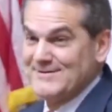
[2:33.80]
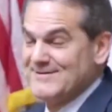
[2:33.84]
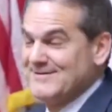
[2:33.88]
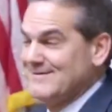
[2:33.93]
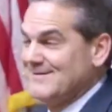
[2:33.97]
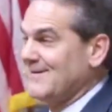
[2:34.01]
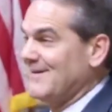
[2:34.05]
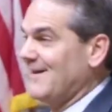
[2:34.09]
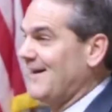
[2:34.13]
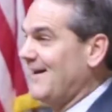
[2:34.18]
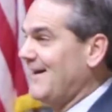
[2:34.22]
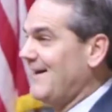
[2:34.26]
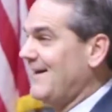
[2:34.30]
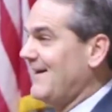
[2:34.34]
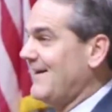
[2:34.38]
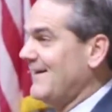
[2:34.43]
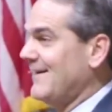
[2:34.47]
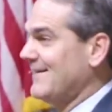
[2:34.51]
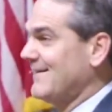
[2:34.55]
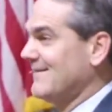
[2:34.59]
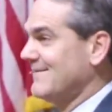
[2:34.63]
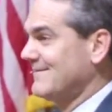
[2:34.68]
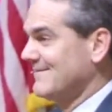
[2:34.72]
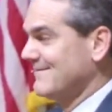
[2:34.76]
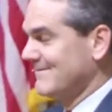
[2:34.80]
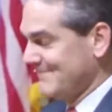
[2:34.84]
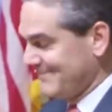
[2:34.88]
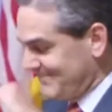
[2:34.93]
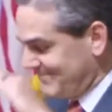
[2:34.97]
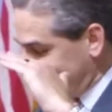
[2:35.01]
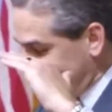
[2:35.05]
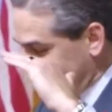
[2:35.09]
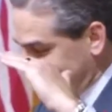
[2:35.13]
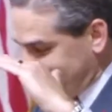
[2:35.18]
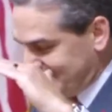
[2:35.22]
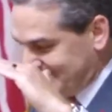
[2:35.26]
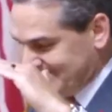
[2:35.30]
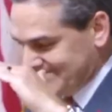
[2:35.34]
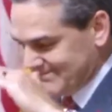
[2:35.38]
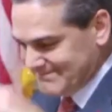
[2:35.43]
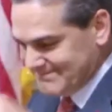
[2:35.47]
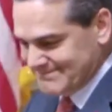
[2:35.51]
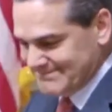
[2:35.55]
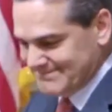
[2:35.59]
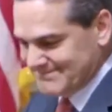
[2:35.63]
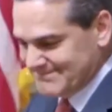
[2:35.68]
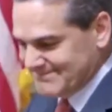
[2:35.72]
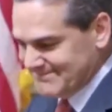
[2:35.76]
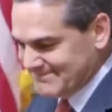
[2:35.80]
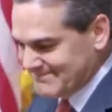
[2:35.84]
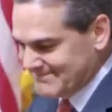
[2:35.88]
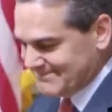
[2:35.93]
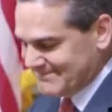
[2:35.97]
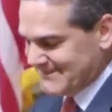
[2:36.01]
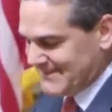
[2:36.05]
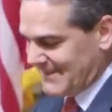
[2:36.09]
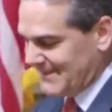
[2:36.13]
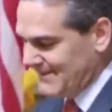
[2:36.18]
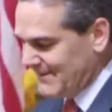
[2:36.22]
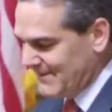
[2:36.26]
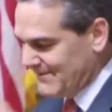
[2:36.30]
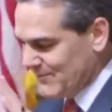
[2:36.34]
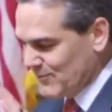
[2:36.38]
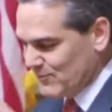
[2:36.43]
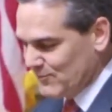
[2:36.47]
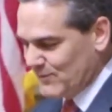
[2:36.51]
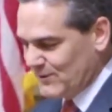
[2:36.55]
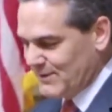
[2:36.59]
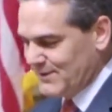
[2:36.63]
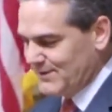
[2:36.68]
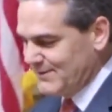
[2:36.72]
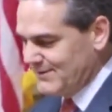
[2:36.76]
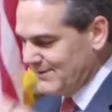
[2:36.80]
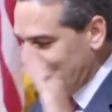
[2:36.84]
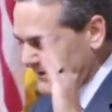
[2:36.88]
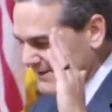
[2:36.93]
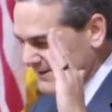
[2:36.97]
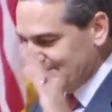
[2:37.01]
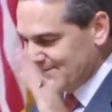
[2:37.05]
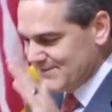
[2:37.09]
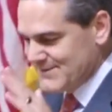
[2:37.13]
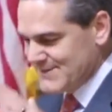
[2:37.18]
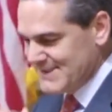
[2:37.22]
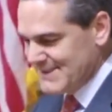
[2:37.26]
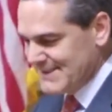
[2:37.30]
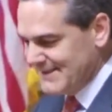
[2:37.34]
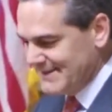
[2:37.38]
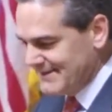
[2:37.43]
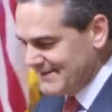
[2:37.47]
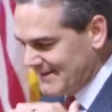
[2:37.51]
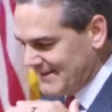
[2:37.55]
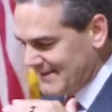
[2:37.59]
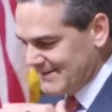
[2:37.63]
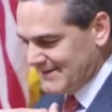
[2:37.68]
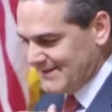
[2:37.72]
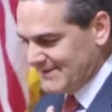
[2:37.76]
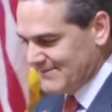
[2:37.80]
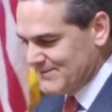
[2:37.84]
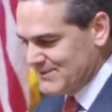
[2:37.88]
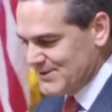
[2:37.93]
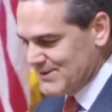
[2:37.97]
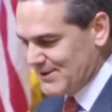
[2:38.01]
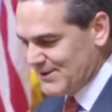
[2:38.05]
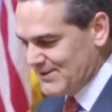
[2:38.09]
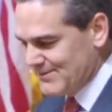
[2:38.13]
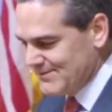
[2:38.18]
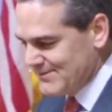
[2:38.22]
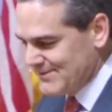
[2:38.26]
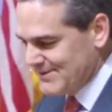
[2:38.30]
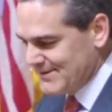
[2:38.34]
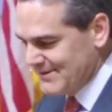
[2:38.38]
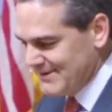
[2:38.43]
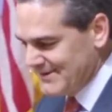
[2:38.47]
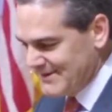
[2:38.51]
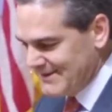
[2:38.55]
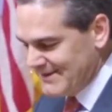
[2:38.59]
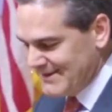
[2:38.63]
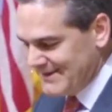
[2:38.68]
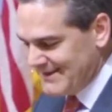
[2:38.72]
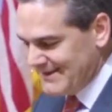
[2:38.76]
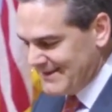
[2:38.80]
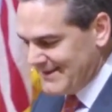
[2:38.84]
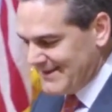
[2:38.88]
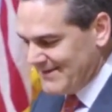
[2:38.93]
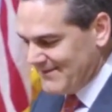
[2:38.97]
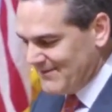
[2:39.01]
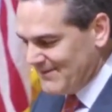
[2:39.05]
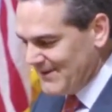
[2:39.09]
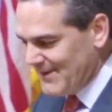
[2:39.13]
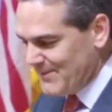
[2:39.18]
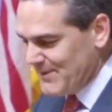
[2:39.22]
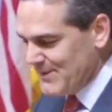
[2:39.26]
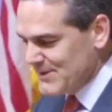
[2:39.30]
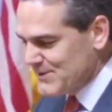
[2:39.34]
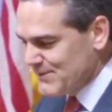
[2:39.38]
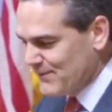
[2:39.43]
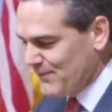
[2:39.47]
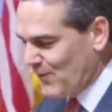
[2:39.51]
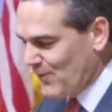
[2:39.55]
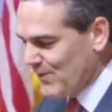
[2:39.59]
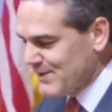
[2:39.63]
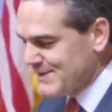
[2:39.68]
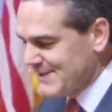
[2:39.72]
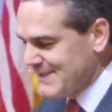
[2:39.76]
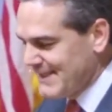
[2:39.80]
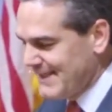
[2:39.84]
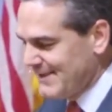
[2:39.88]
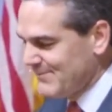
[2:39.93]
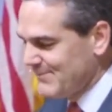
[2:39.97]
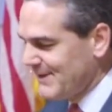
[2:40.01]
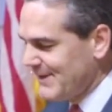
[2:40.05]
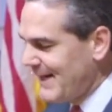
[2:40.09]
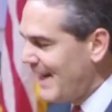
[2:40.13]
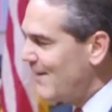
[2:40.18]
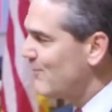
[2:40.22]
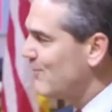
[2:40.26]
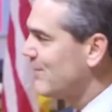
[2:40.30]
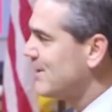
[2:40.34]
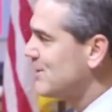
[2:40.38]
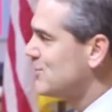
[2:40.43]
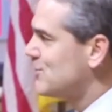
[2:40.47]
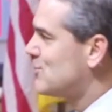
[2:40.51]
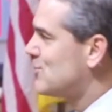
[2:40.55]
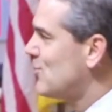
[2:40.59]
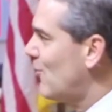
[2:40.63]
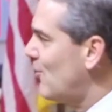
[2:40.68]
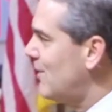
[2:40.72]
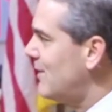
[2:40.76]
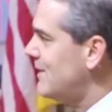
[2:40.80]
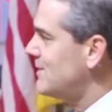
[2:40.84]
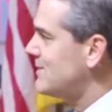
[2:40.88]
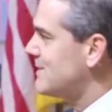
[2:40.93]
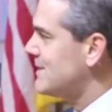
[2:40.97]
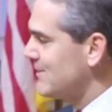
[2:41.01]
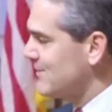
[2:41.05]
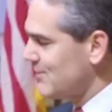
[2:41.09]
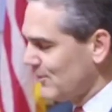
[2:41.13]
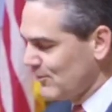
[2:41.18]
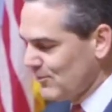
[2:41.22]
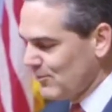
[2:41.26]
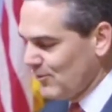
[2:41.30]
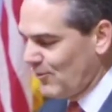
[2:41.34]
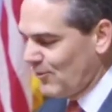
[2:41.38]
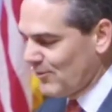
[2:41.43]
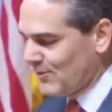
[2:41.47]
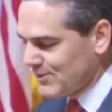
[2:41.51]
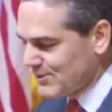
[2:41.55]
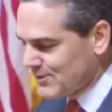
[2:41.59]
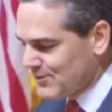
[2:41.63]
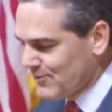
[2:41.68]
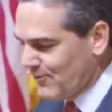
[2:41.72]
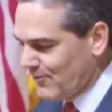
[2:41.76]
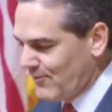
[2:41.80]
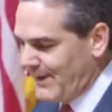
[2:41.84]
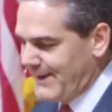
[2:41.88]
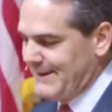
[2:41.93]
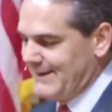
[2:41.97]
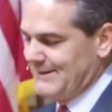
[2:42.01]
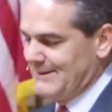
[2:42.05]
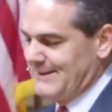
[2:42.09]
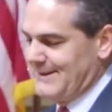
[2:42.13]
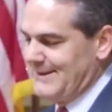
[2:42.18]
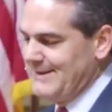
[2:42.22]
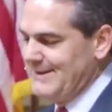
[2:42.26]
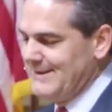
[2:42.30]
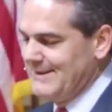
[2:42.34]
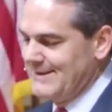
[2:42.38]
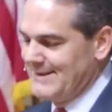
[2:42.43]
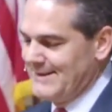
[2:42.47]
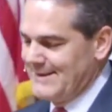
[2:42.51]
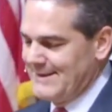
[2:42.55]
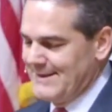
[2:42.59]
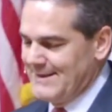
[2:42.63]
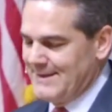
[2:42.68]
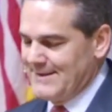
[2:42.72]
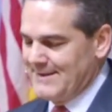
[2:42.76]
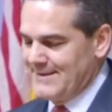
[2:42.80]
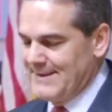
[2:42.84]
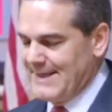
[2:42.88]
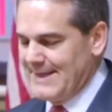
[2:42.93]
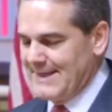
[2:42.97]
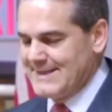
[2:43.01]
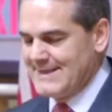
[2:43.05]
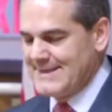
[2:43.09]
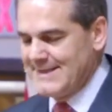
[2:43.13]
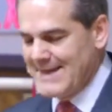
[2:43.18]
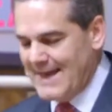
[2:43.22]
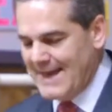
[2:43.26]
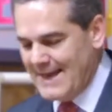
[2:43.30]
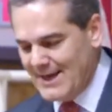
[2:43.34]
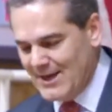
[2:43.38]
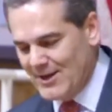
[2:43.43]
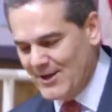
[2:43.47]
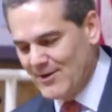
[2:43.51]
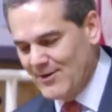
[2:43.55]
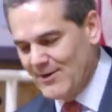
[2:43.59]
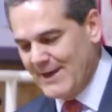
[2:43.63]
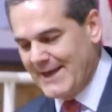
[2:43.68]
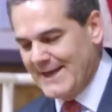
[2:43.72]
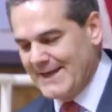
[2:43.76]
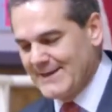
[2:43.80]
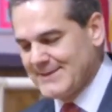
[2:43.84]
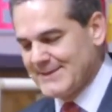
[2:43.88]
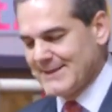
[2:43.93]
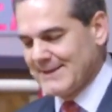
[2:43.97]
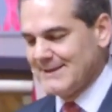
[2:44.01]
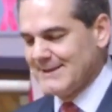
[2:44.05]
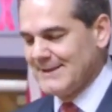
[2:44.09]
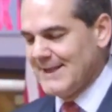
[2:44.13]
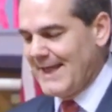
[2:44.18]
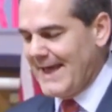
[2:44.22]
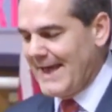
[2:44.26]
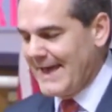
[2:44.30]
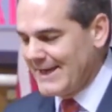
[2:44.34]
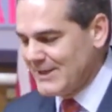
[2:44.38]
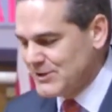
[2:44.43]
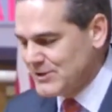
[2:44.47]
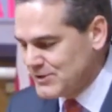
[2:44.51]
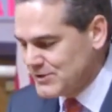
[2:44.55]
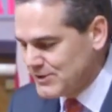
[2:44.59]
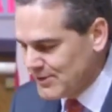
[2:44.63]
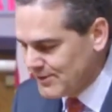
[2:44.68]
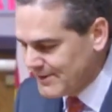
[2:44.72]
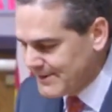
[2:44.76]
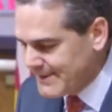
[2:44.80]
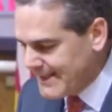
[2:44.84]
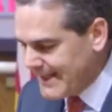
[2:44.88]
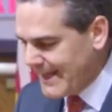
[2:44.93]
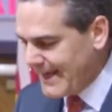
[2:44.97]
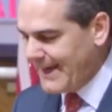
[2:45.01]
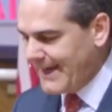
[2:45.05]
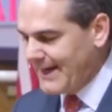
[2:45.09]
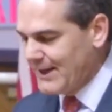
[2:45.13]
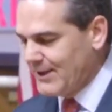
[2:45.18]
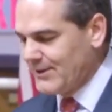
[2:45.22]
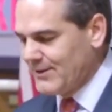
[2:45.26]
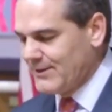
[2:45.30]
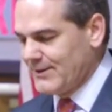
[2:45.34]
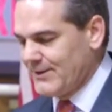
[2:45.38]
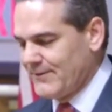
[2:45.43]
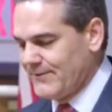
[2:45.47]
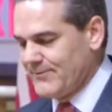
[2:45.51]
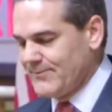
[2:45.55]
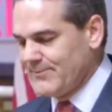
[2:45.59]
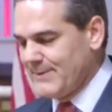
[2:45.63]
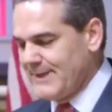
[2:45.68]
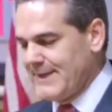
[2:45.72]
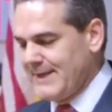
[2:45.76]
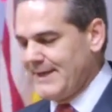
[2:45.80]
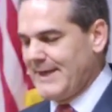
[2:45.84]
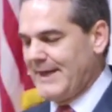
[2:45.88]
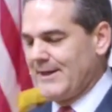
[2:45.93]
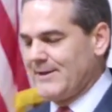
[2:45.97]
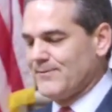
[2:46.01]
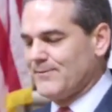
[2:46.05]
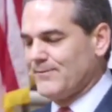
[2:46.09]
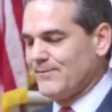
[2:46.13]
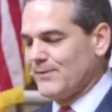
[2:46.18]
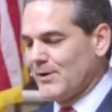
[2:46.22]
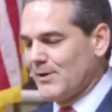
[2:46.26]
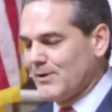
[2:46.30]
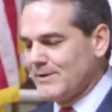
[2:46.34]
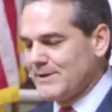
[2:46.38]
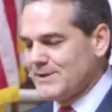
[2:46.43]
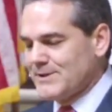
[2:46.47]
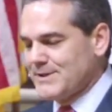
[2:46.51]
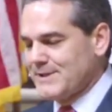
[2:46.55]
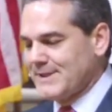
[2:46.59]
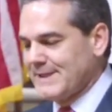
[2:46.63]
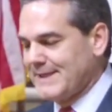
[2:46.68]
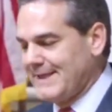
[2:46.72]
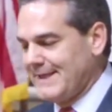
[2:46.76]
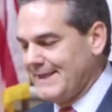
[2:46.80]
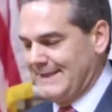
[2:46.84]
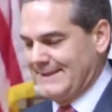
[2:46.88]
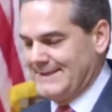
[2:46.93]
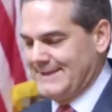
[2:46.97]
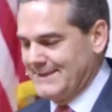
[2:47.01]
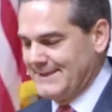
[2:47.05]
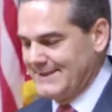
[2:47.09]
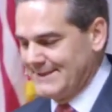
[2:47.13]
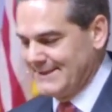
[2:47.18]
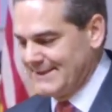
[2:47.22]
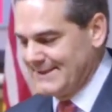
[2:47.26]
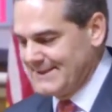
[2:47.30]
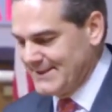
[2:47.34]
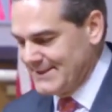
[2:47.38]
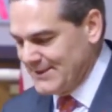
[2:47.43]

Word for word: y'all. I, mm, I love the word. I love singing. I love church. Philippians 4:10, but I rejoice in the Lord greatly that now at the last your care of me hath flourished again,